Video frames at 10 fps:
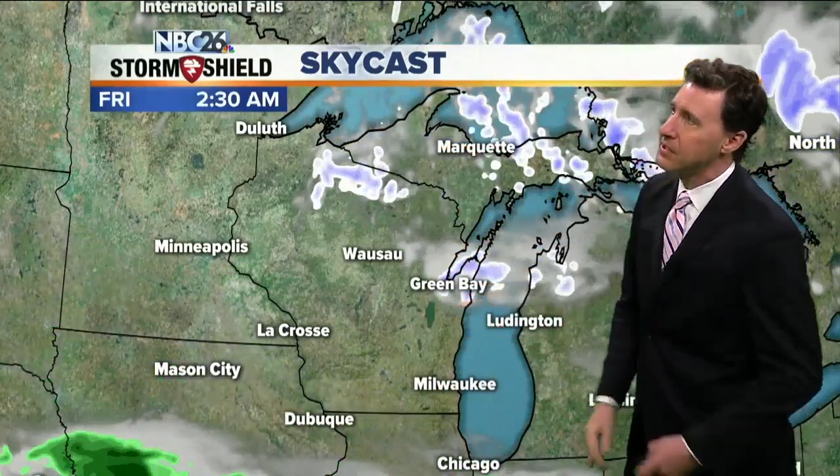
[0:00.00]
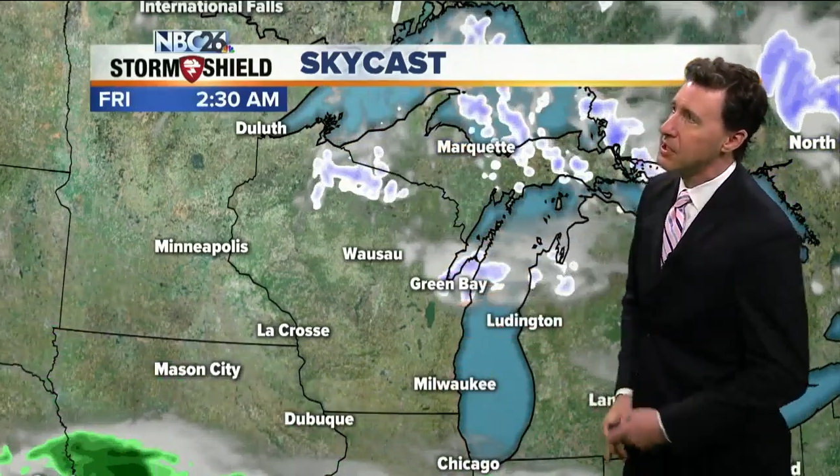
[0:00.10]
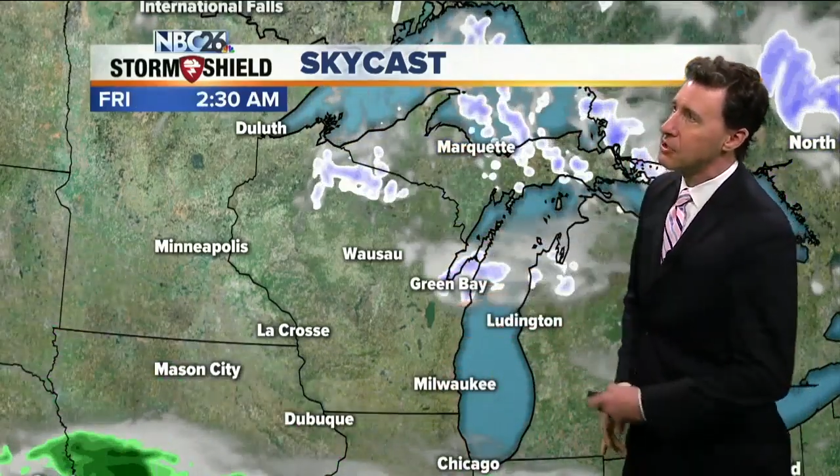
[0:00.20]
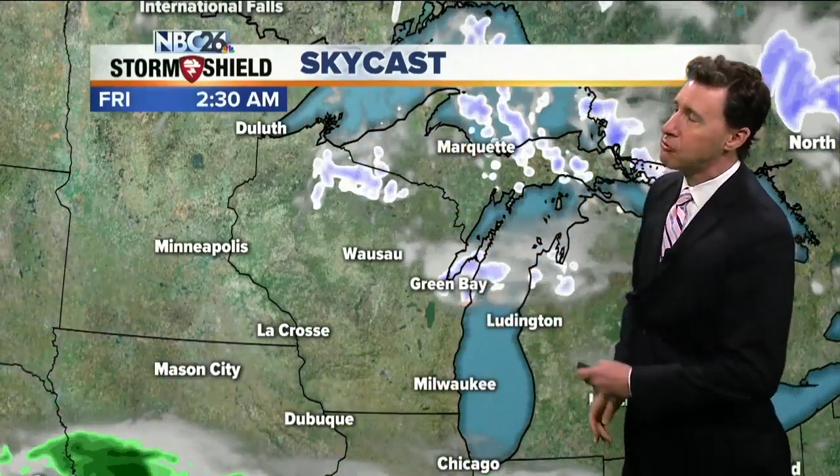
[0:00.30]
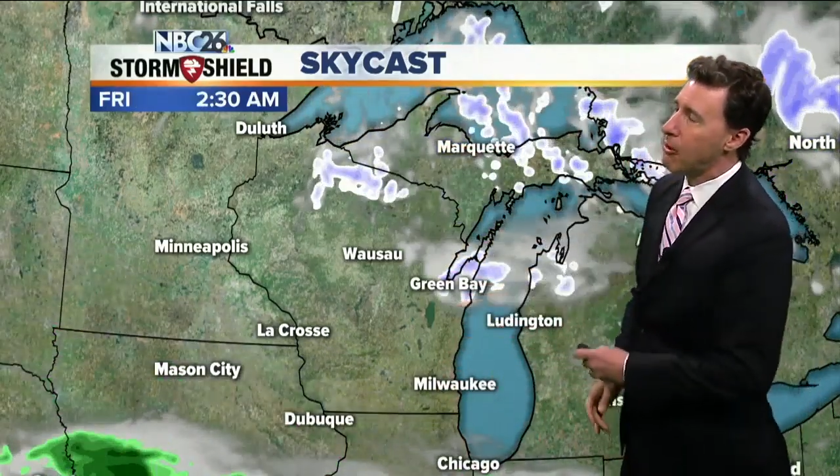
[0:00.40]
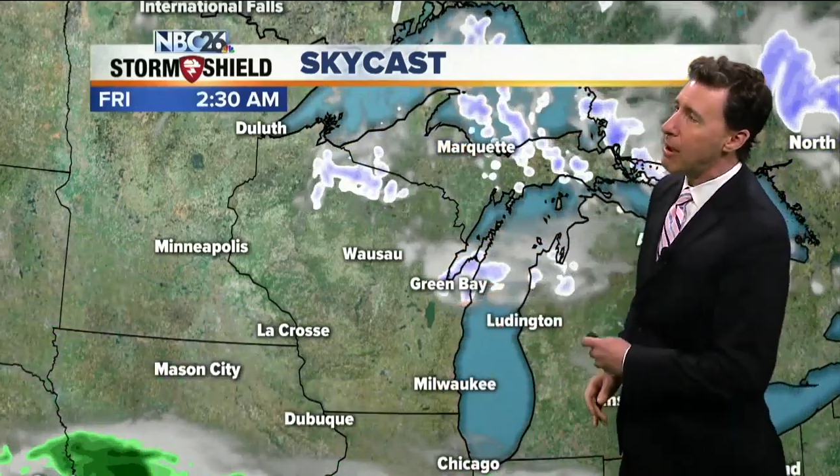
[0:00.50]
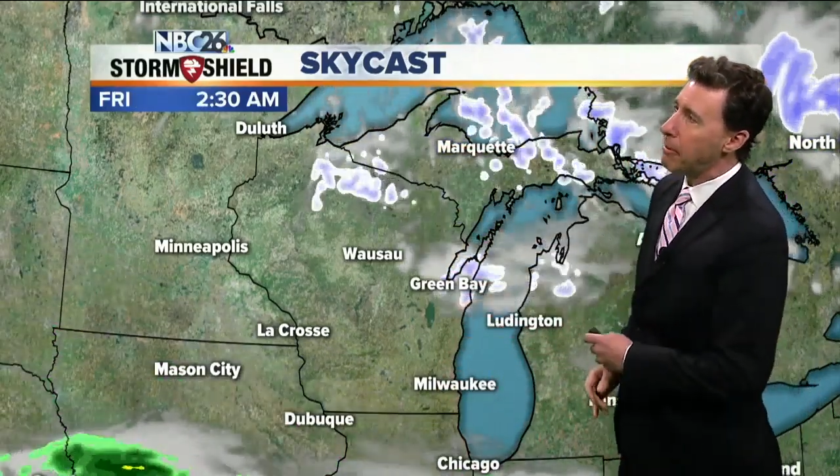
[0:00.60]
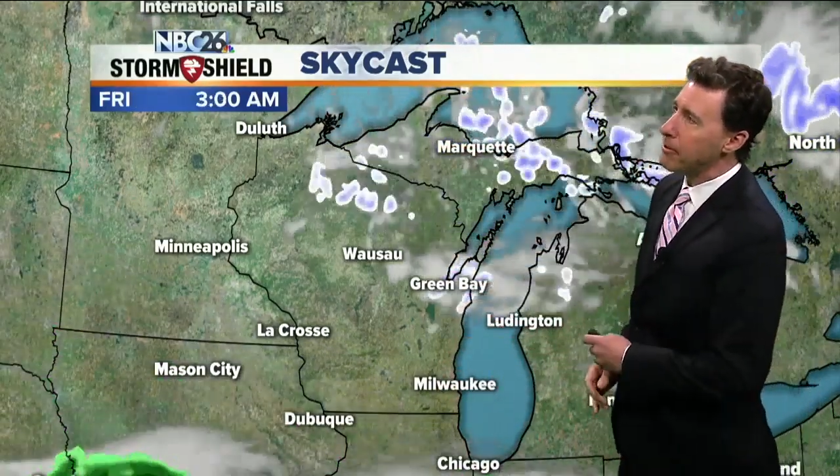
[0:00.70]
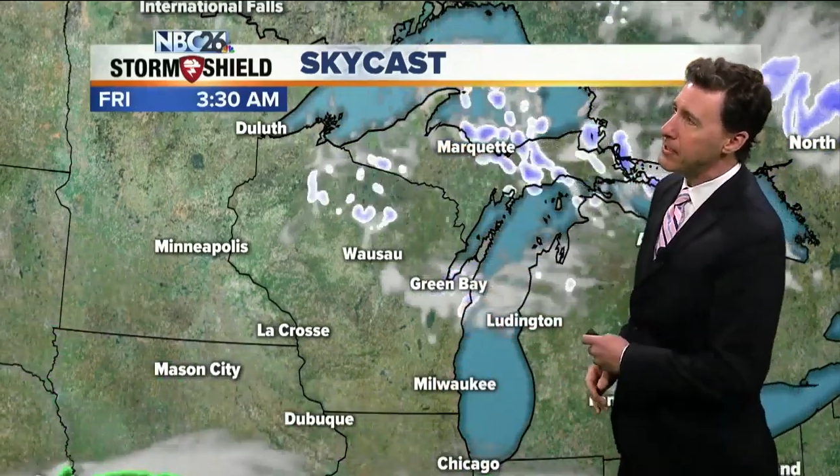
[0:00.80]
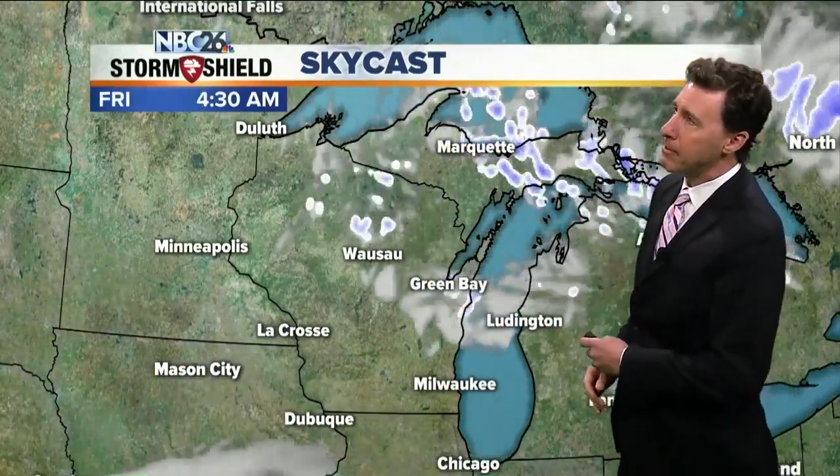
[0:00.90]
it's going to
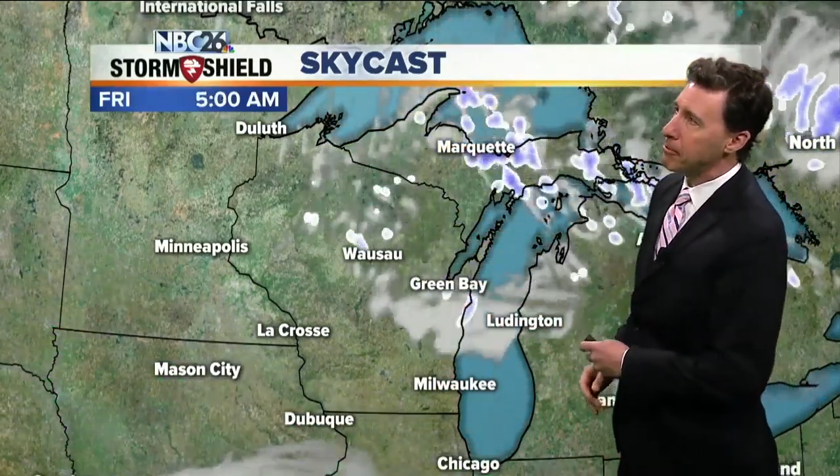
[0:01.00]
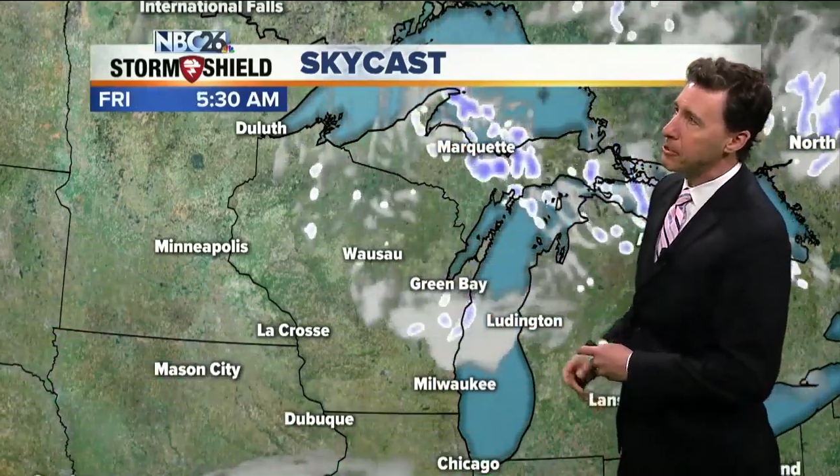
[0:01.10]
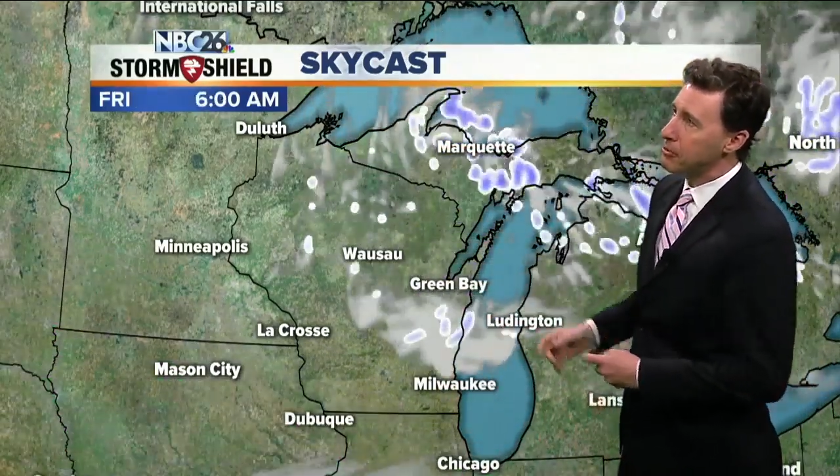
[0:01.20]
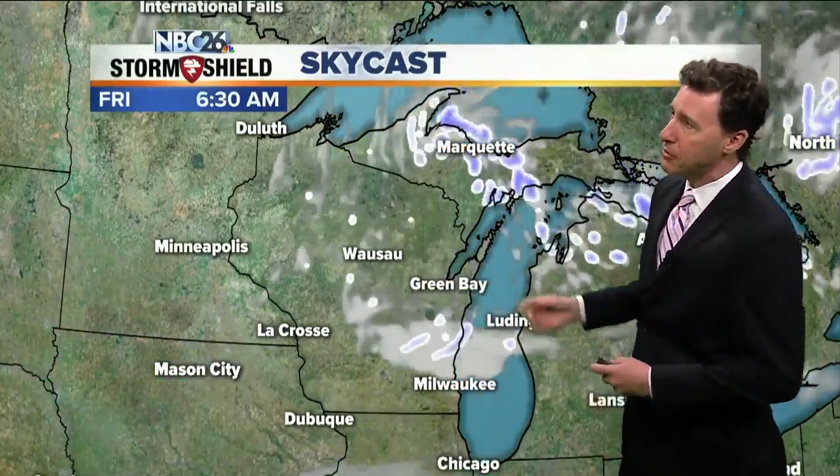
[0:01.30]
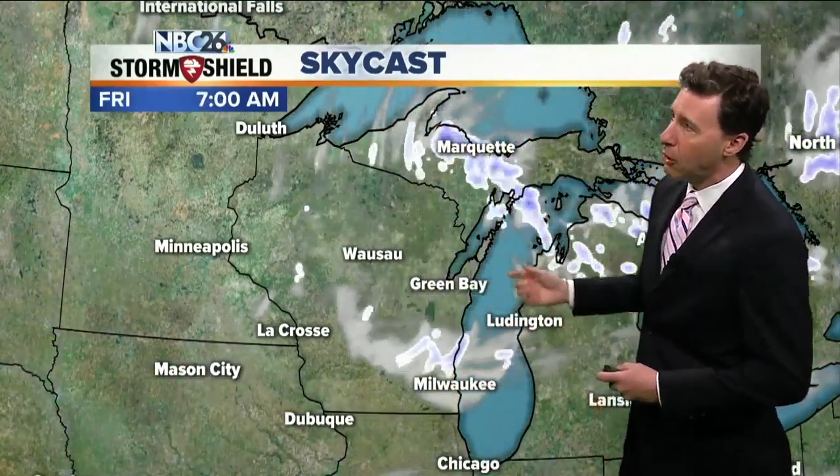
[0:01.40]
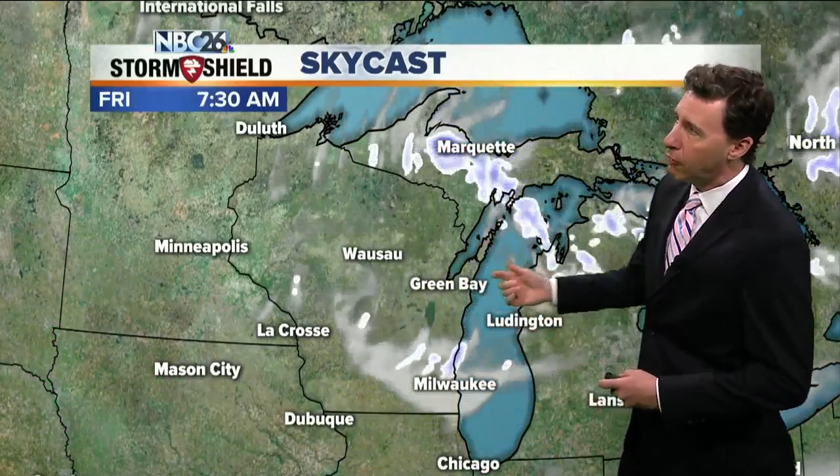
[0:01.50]
drop our temperatures